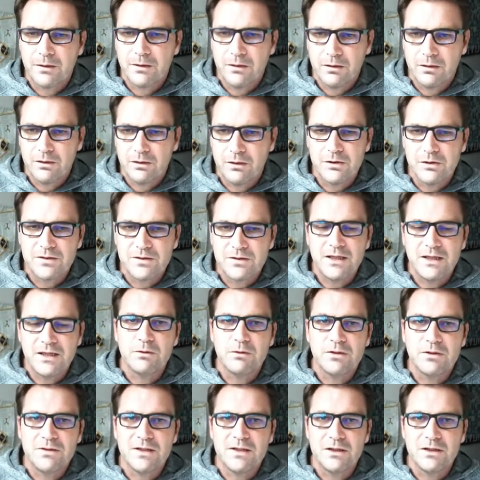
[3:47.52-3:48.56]
those
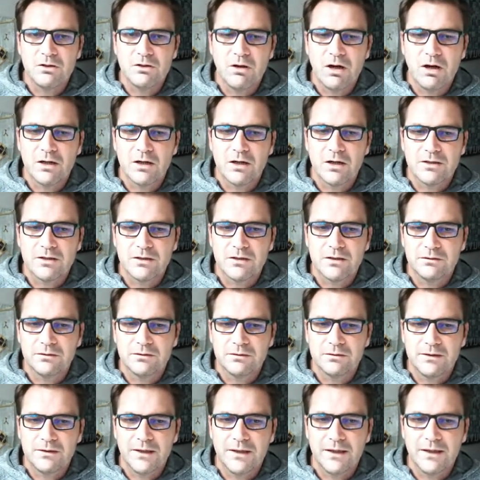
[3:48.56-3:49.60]
keywords in your article.
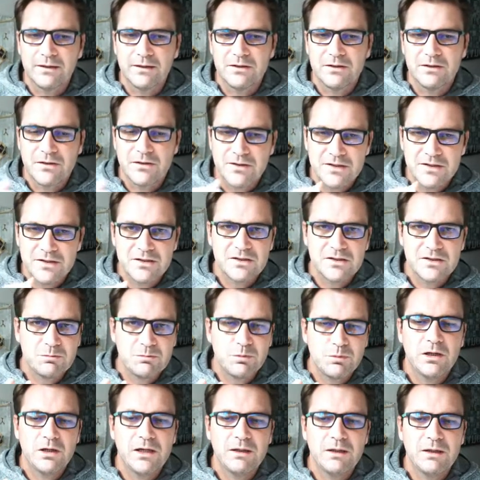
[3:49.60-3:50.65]
Okay, so this is
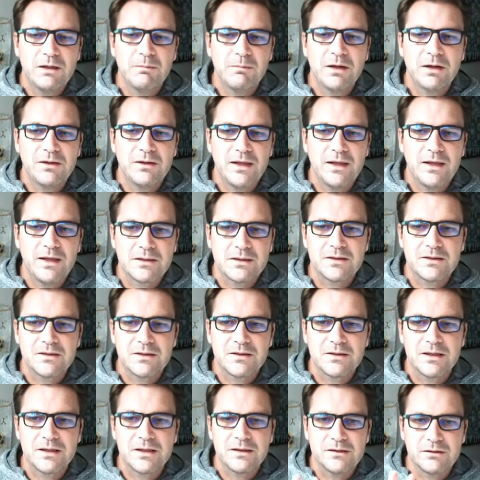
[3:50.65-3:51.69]
purely about the
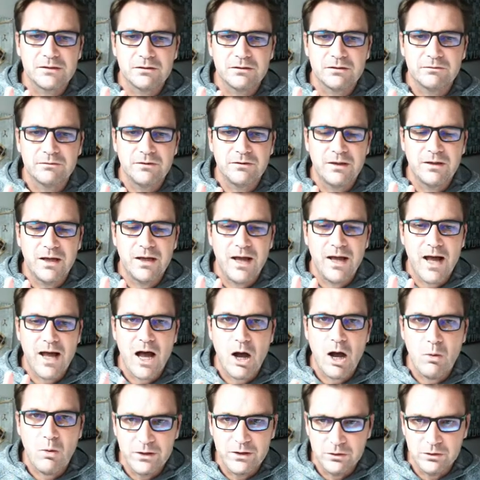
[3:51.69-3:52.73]
exercise of how
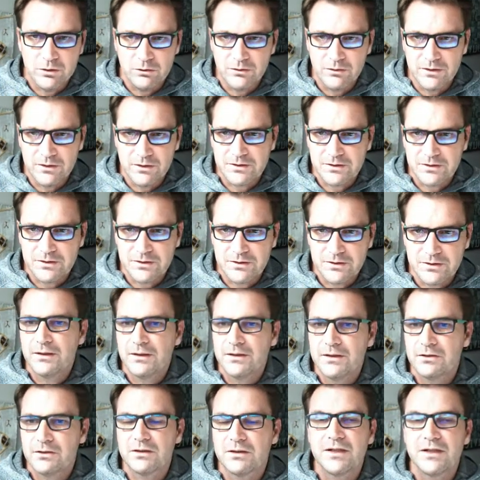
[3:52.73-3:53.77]
we do this.
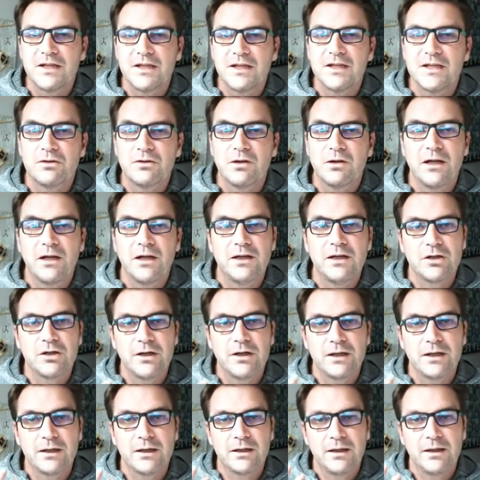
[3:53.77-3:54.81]
Not necessarily
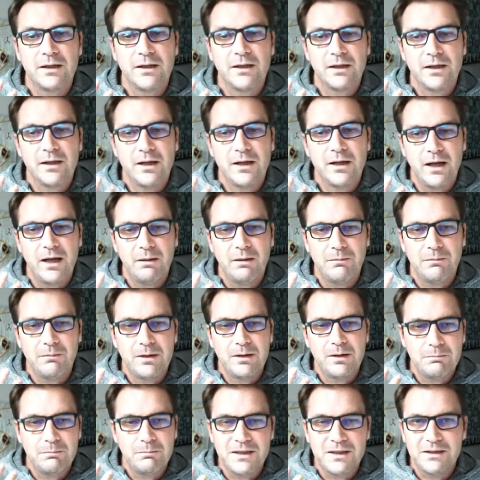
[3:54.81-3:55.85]
showing
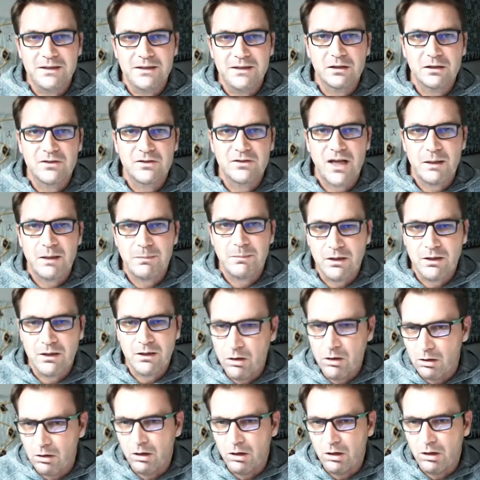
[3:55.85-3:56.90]
me now typing a
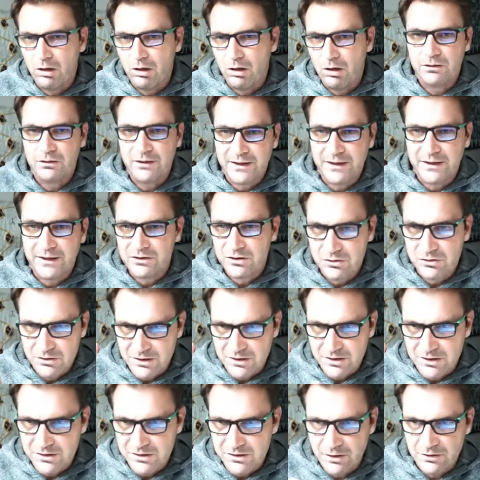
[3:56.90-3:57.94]
whole article linked to
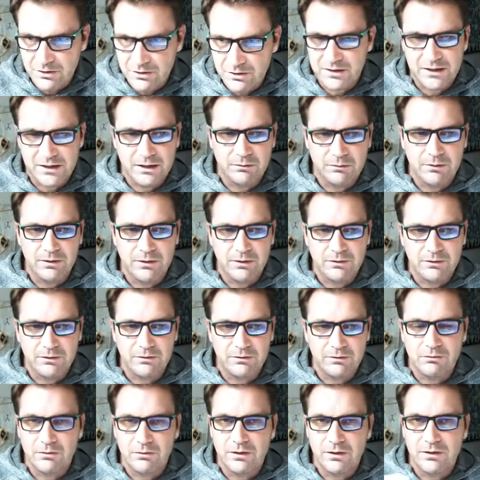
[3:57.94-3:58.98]
just those keywords.
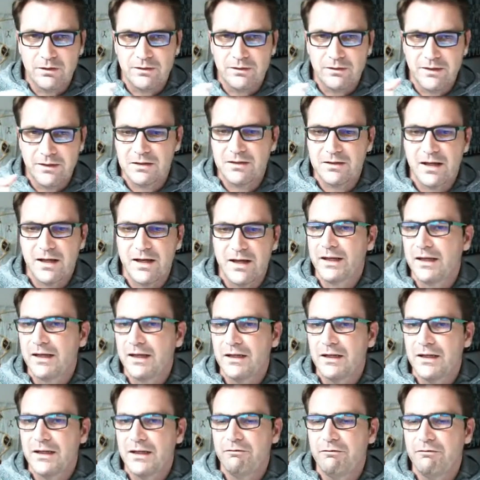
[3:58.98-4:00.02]
That I
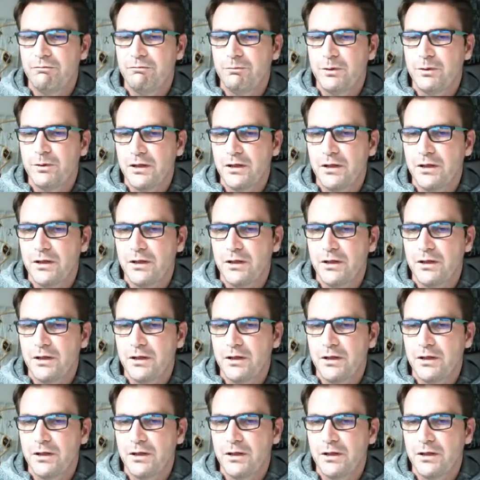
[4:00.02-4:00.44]
can leave purely